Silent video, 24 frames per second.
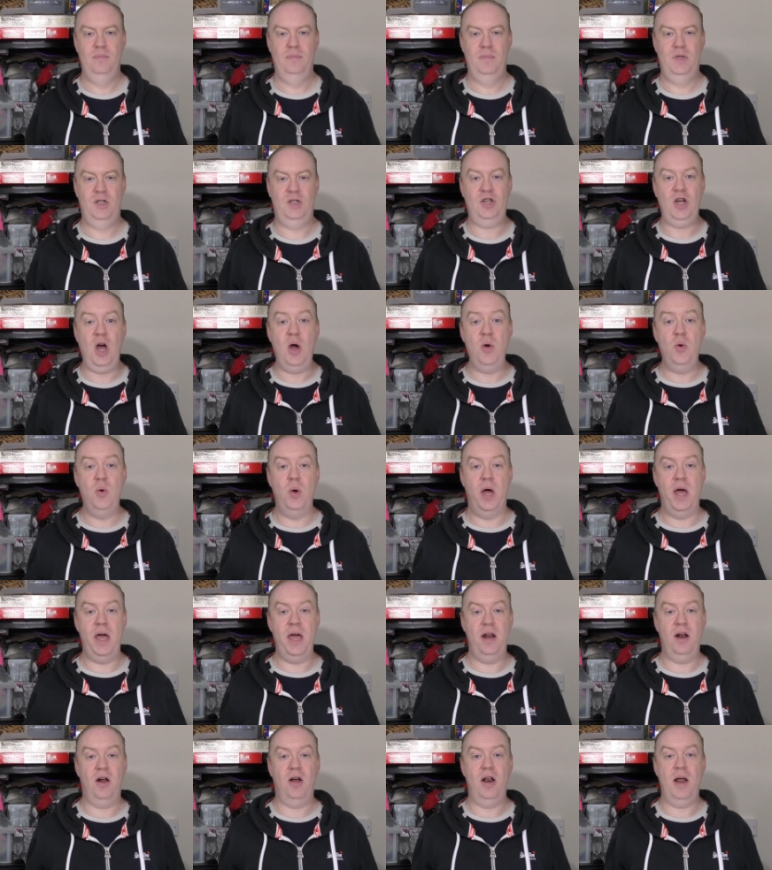So
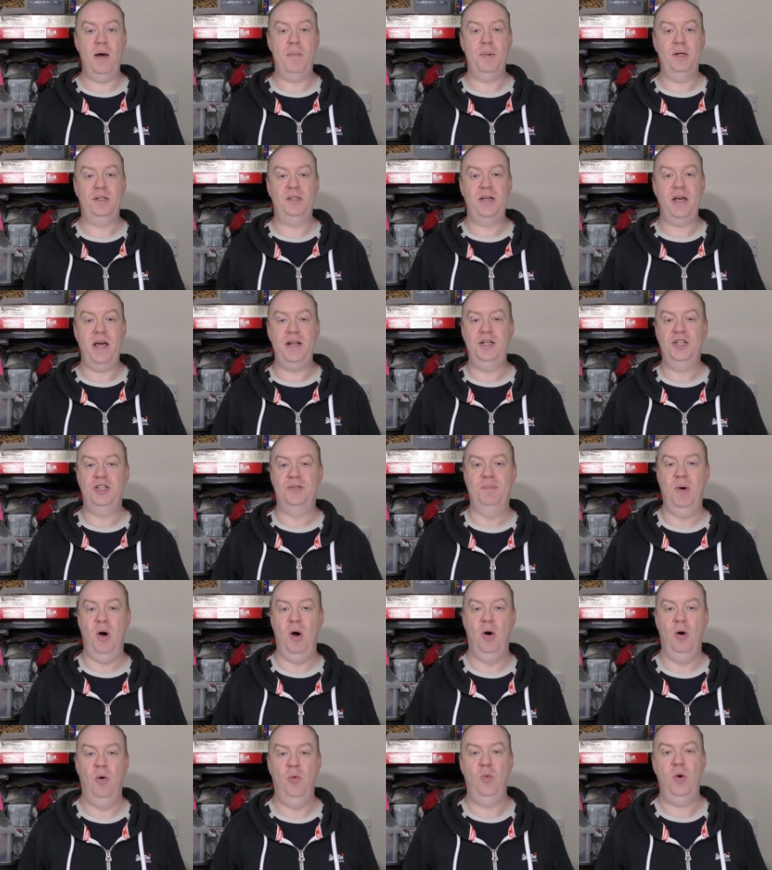in our number 10
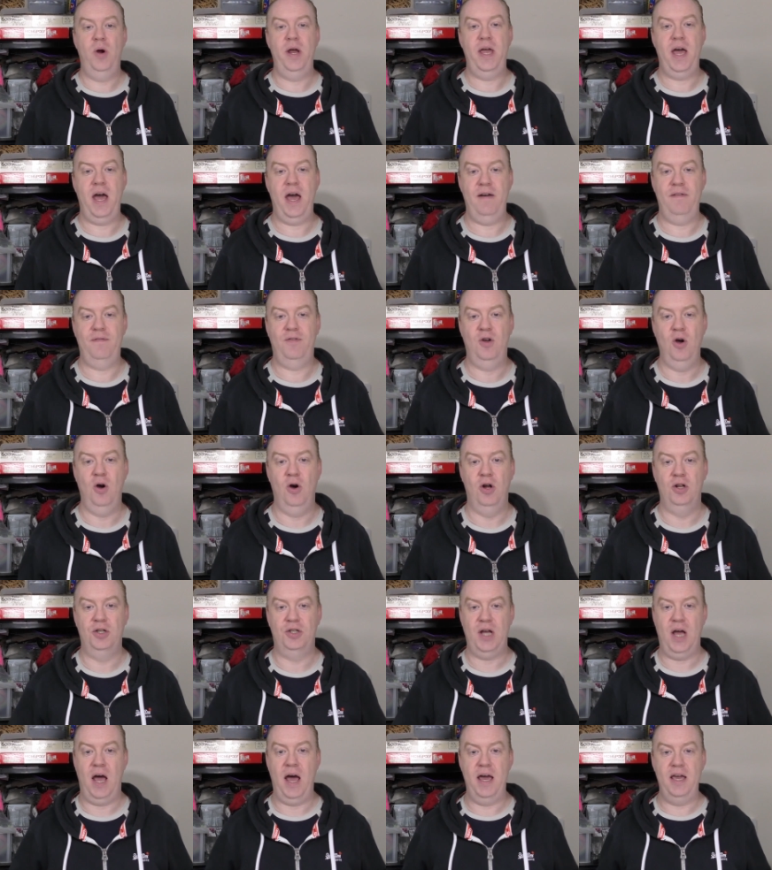spot, we have
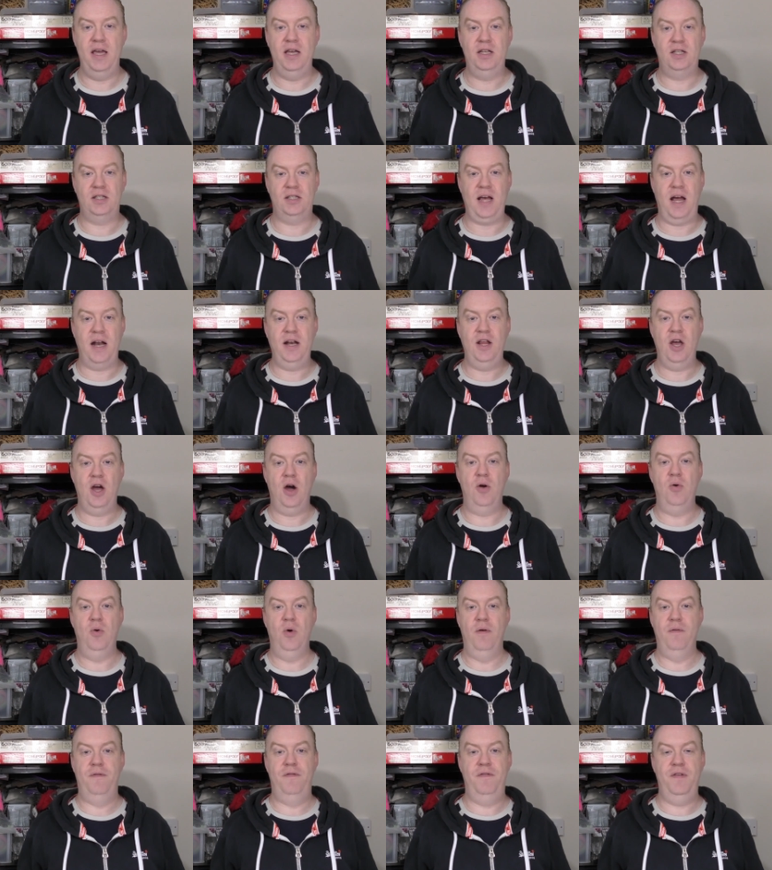got a
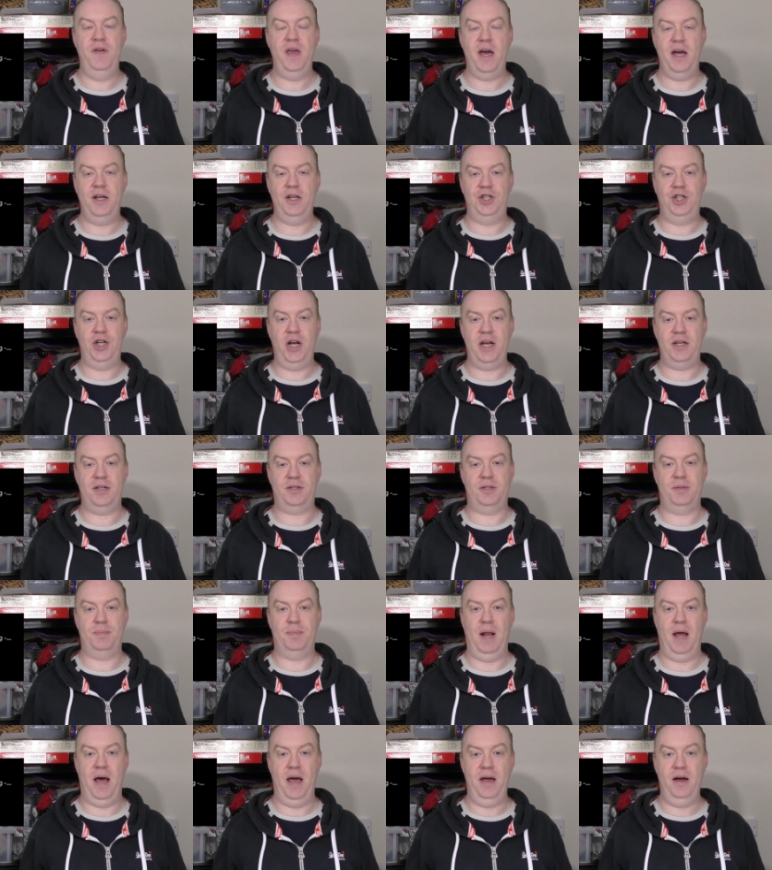Sanyo
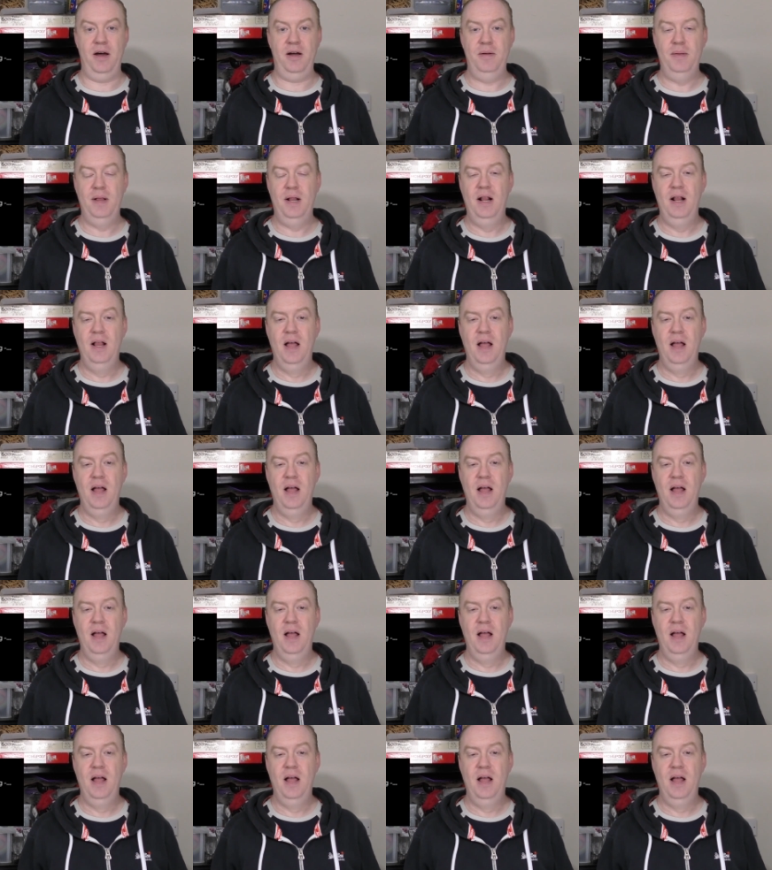VHS player.